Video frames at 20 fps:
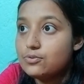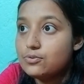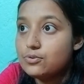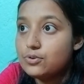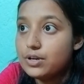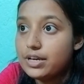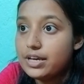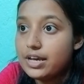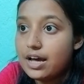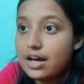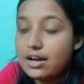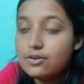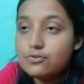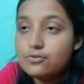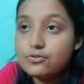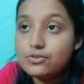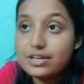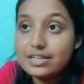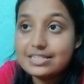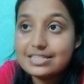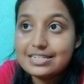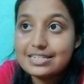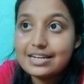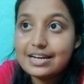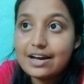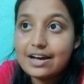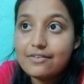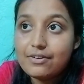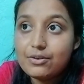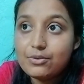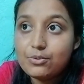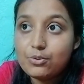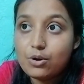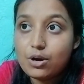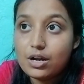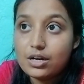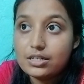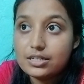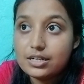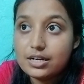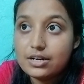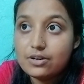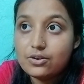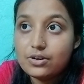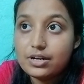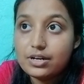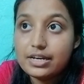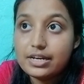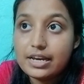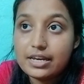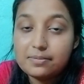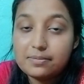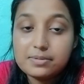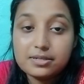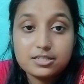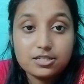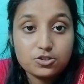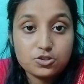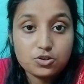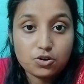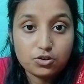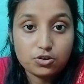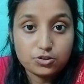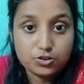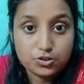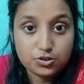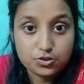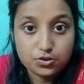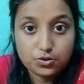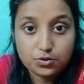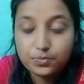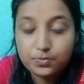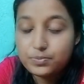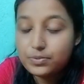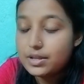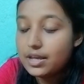we are wasting our water on a daily basis also,